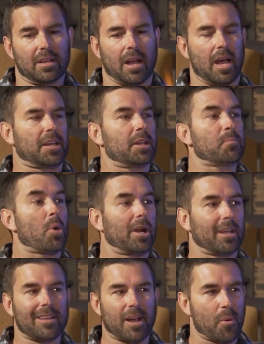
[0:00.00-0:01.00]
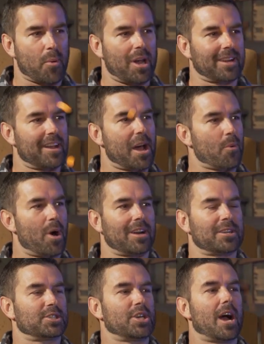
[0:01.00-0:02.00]
I needed money. I
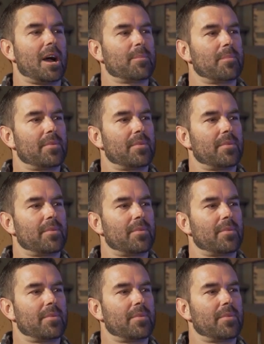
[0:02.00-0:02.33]
wanted a job.